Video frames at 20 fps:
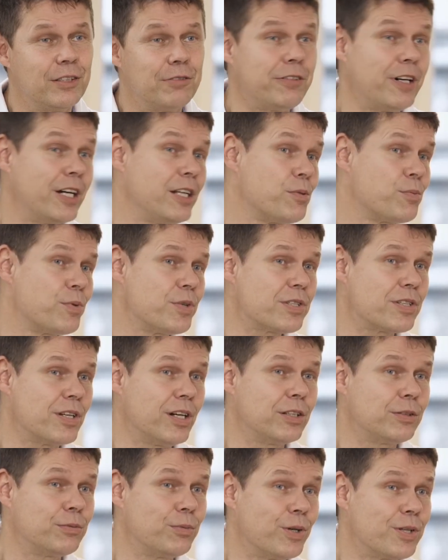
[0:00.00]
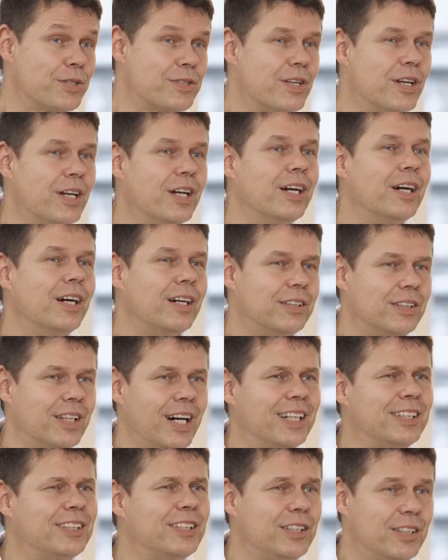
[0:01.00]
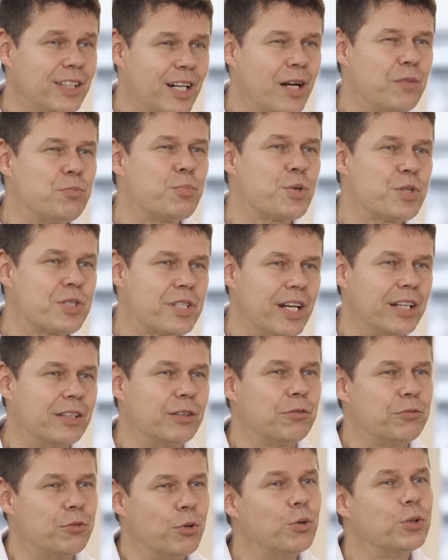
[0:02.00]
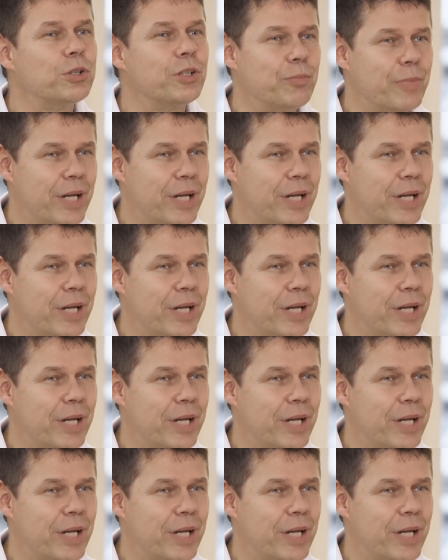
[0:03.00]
The final result was 99% of all the